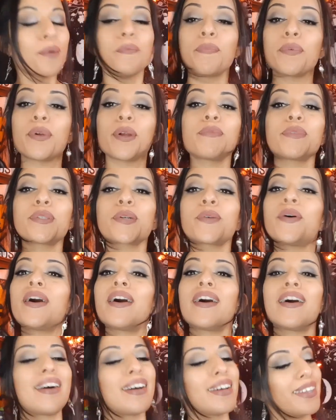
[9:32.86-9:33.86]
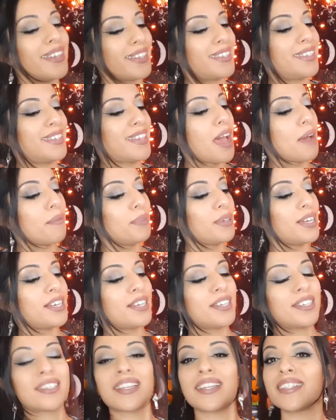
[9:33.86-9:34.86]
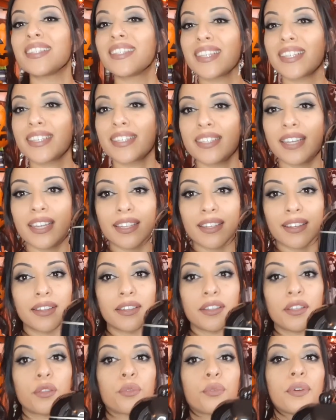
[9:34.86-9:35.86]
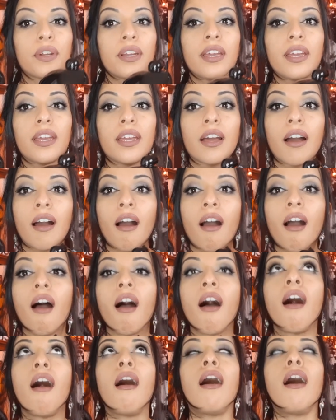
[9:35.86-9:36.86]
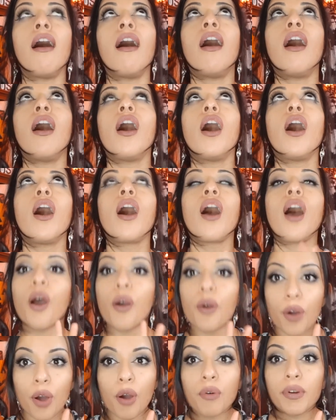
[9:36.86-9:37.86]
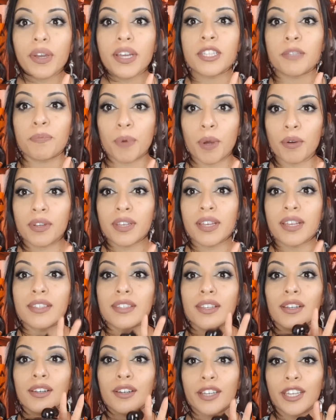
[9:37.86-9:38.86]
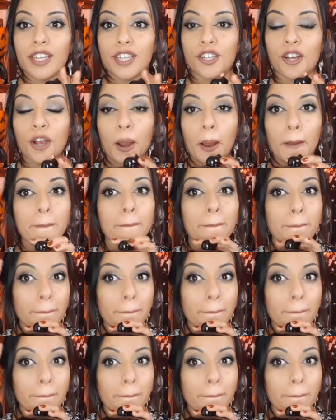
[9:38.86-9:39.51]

Broom Squad, established 1693. Oh, Hocus Pocus, Cookie Jar.